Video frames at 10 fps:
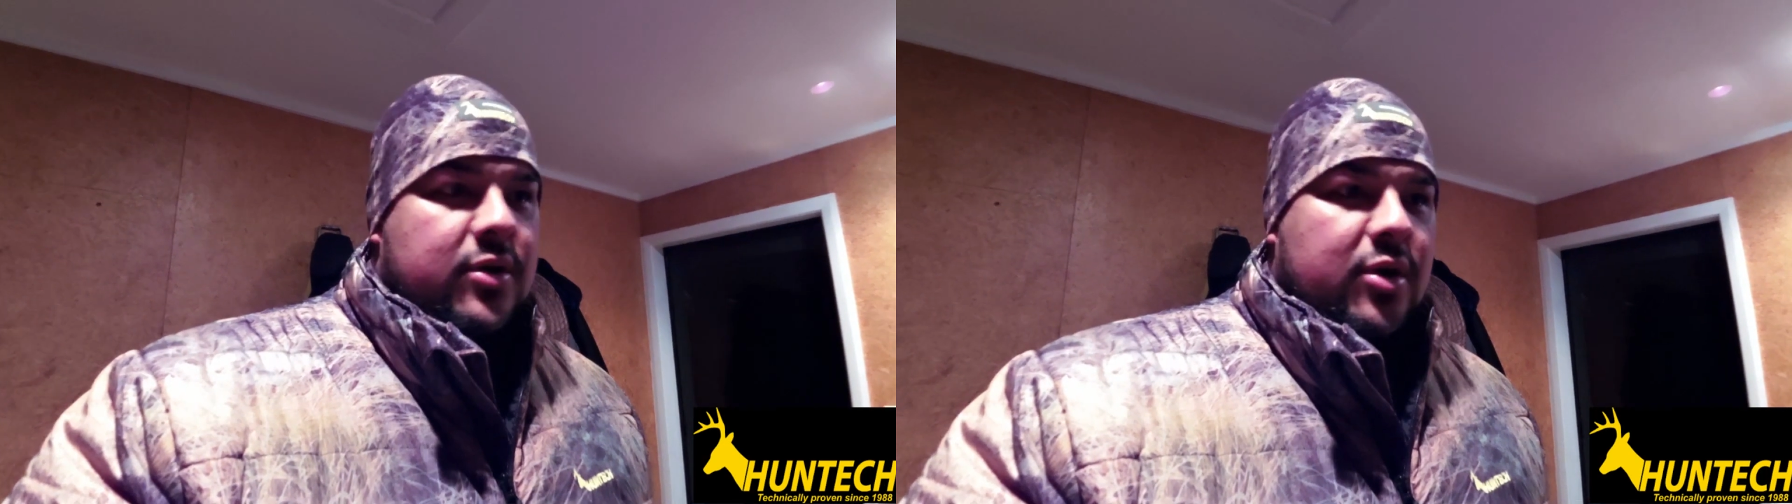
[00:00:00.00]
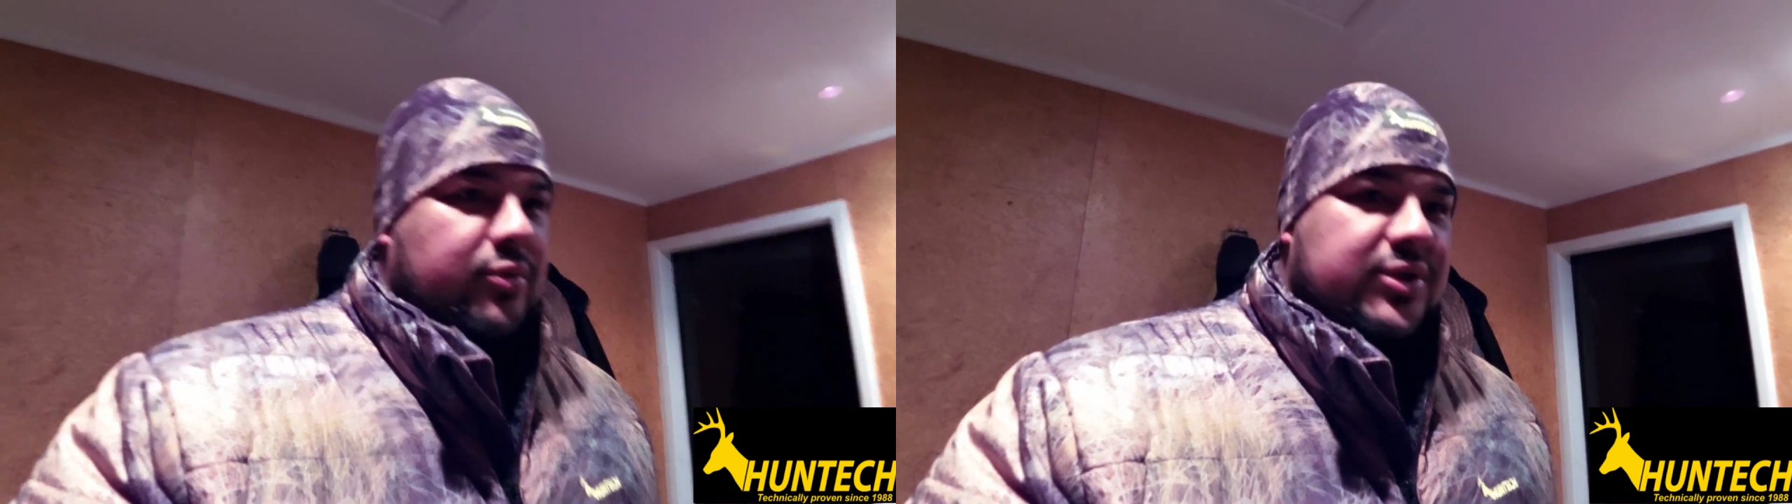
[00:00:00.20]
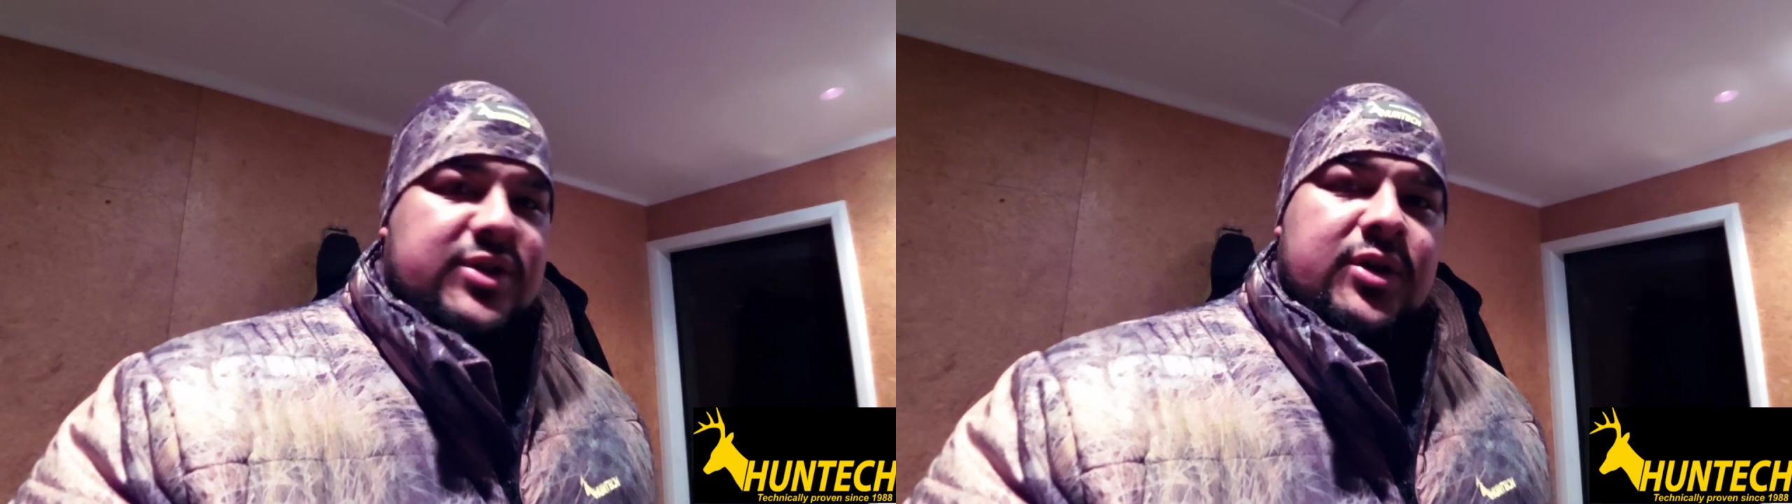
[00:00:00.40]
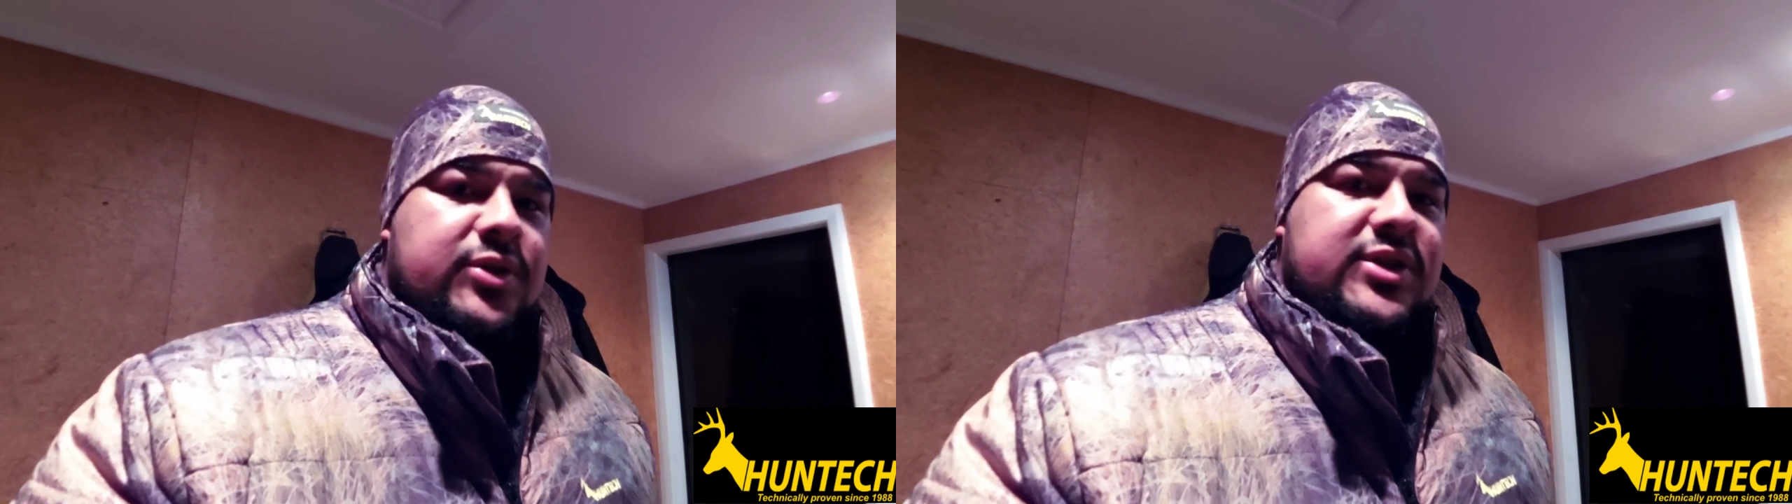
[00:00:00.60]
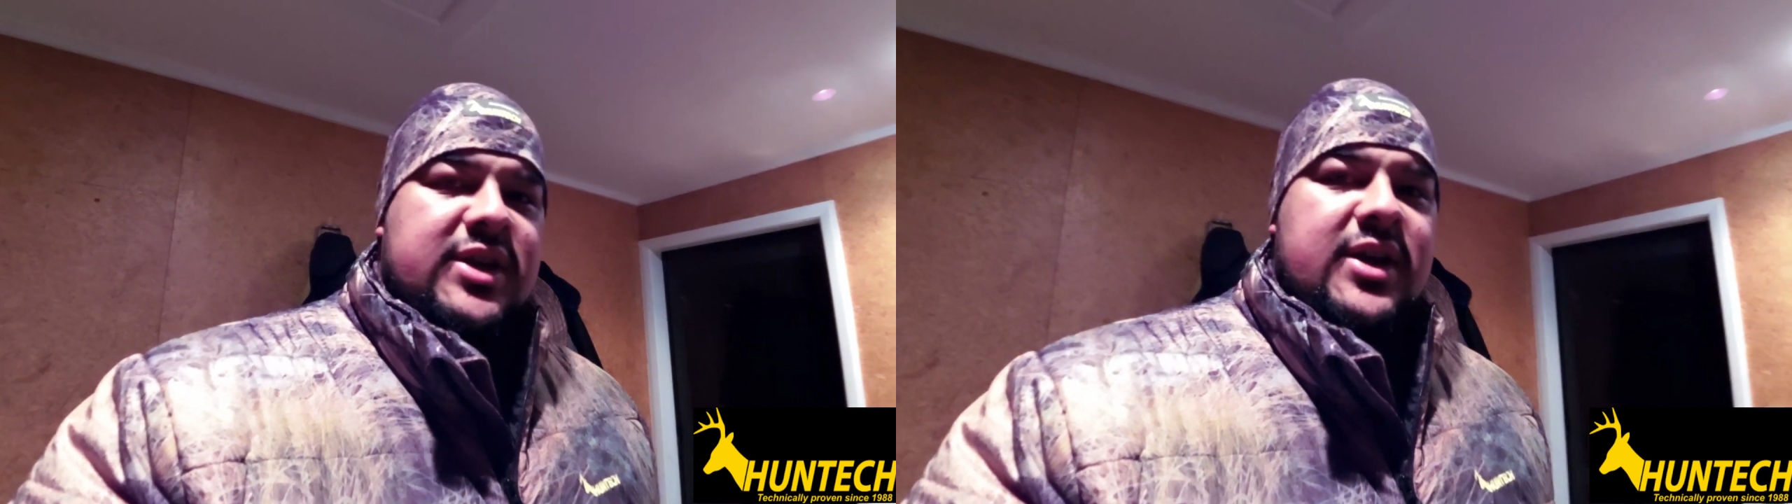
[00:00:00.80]
I was
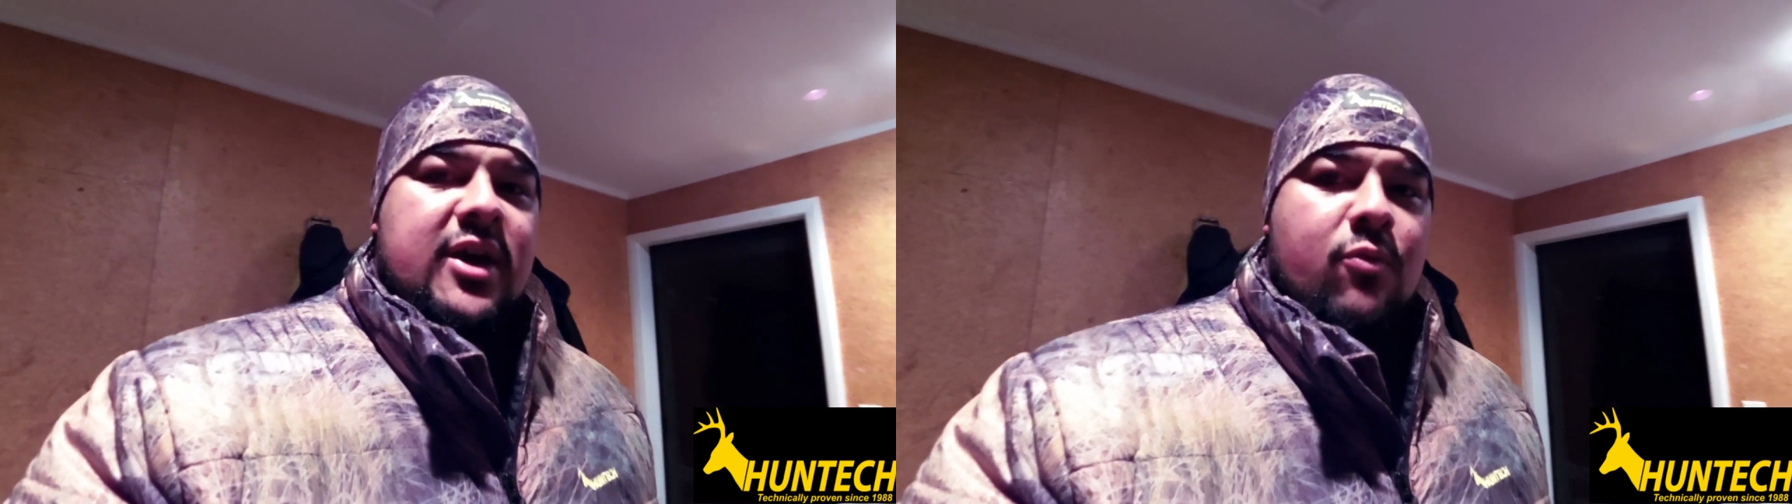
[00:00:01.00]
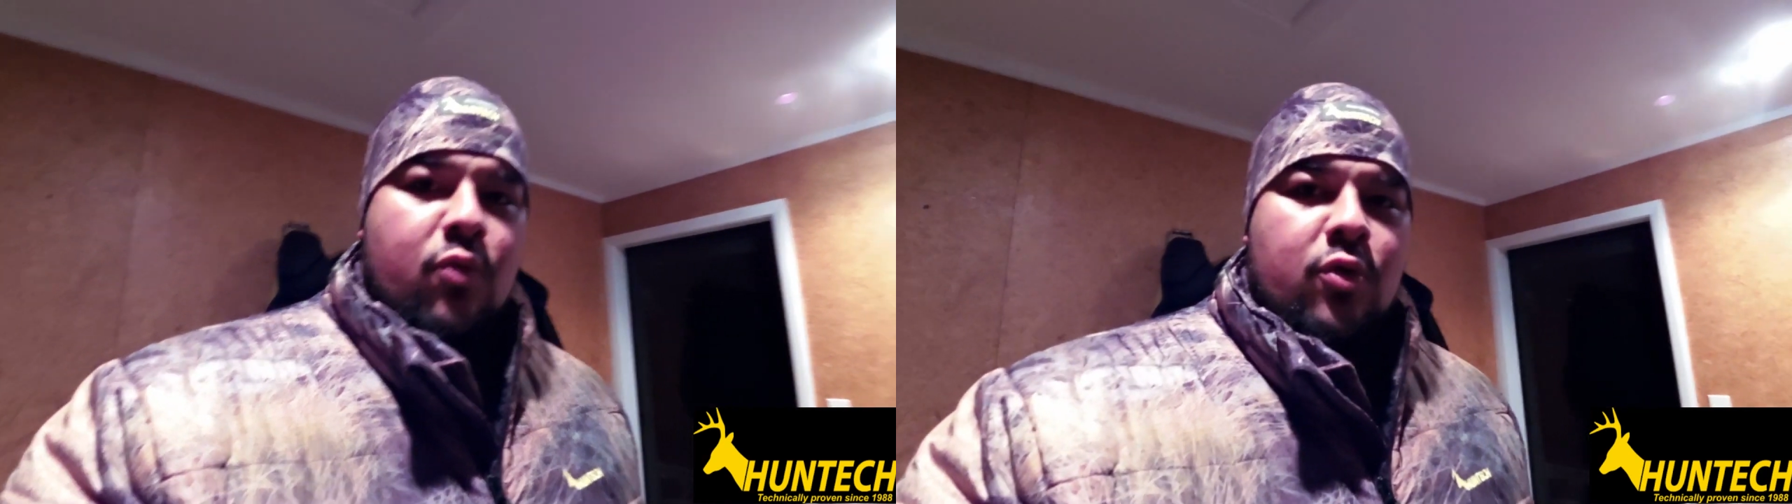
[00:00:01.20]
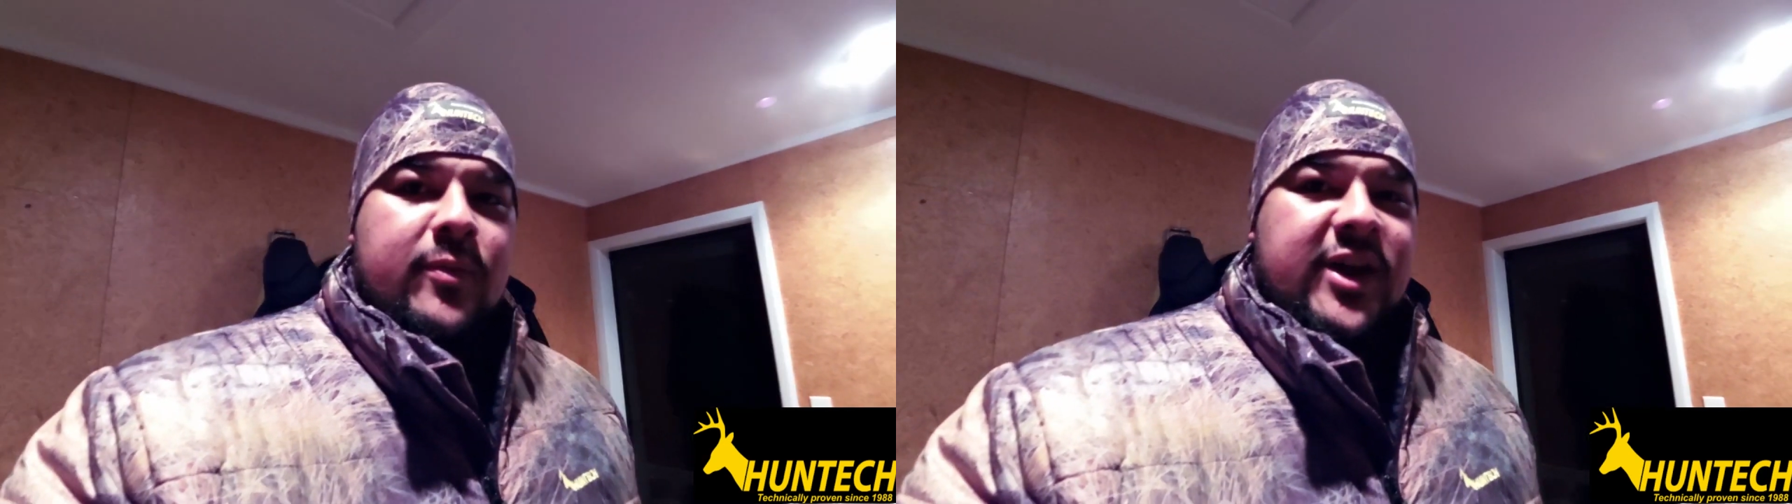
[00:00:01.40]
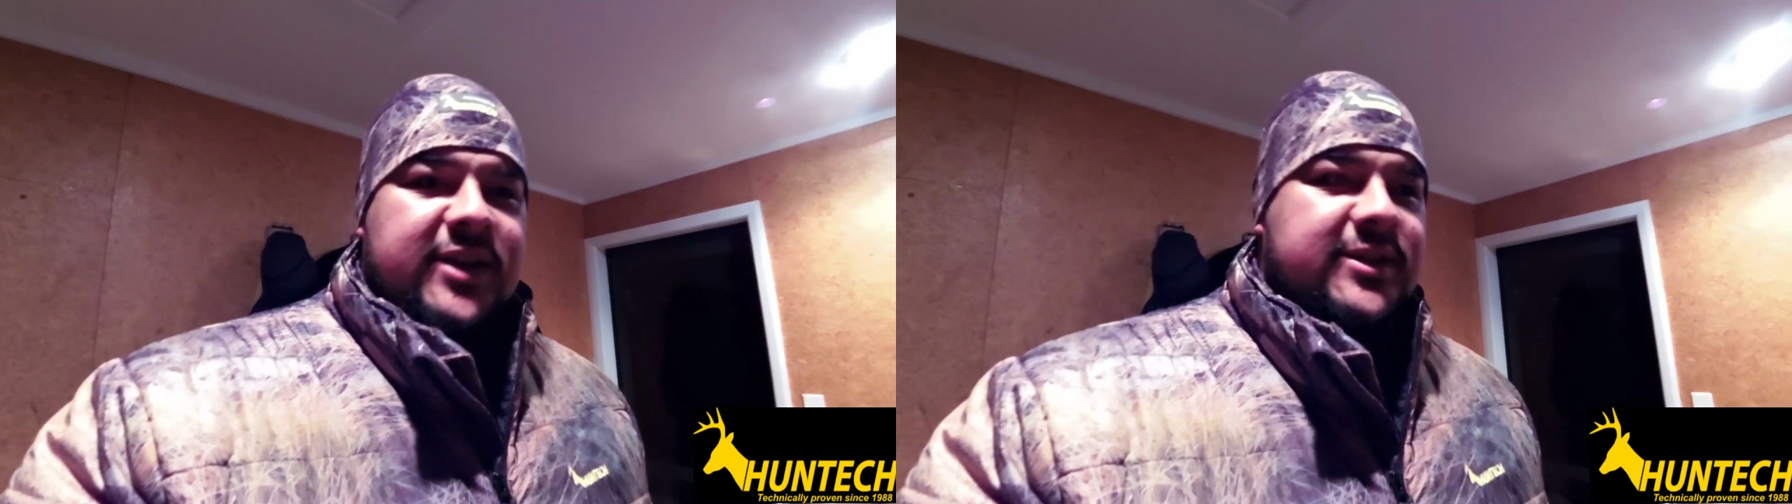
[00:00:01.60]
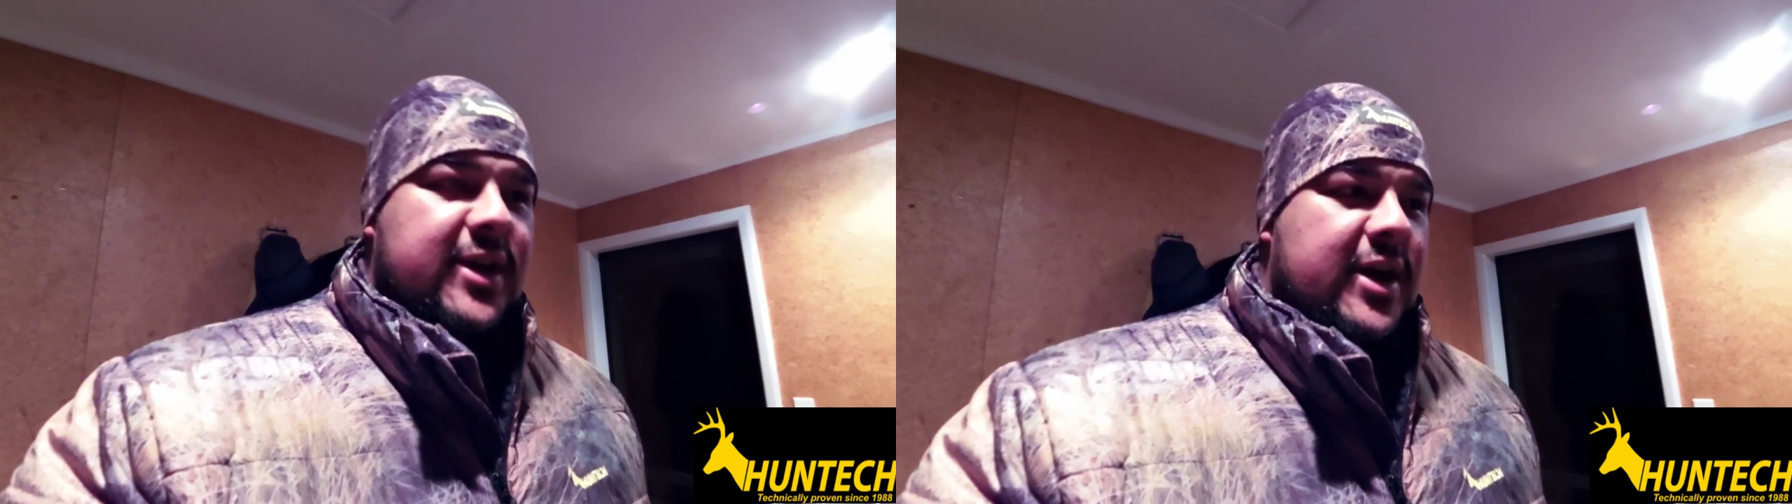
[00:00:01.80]
toasty and warm
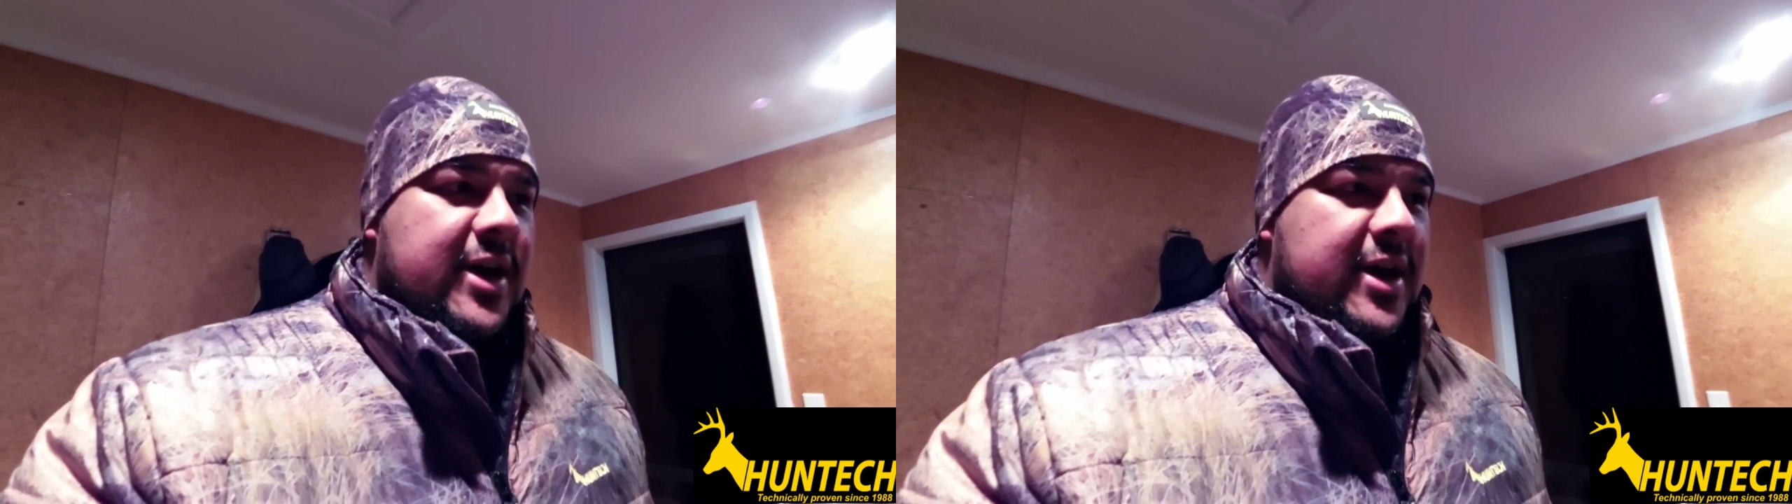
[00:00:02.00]
as.